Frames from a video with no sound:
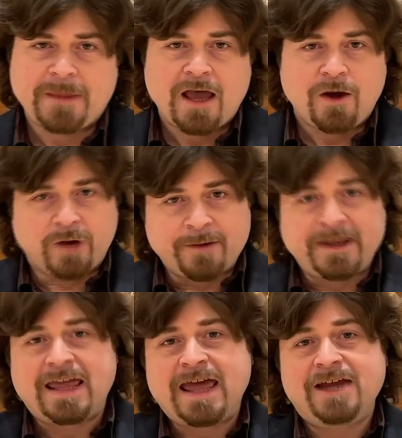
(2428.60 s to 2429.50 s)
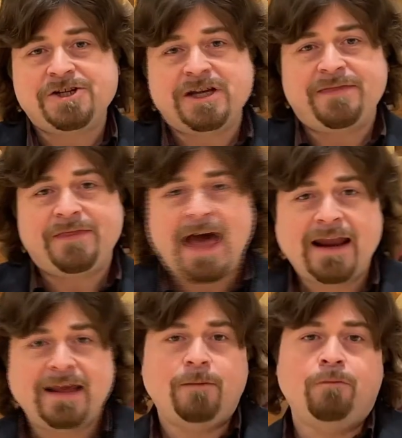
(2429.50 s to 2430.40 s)
When I'm engaging at
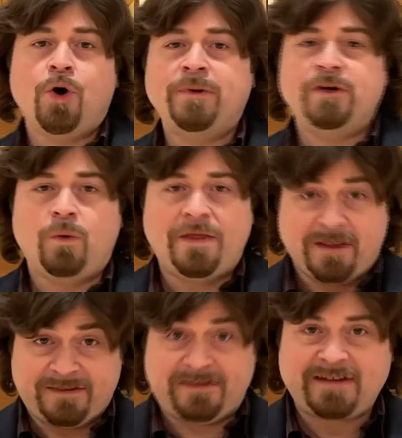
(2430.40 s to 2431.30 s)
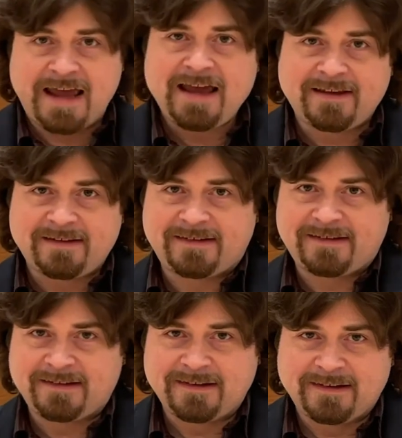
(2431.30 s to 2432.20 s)
that in a moment when the
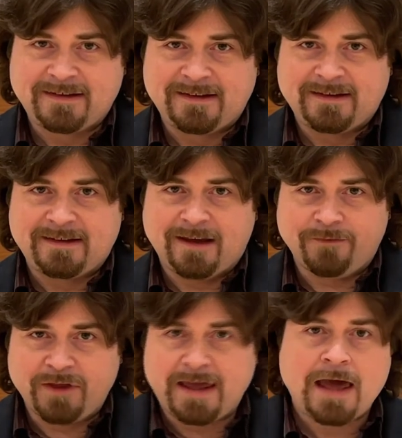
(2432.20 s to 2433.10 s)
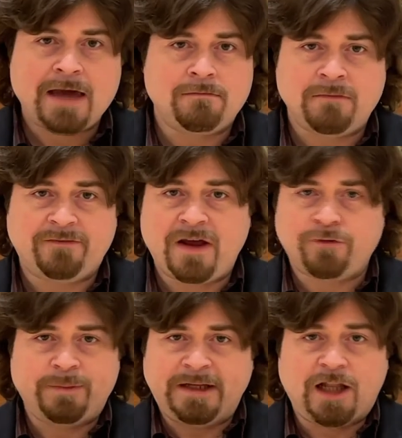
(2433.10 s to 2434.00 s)
stakes of the game have never
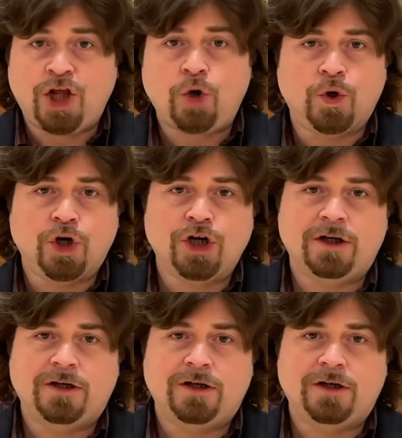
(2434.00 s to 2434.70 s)
been lower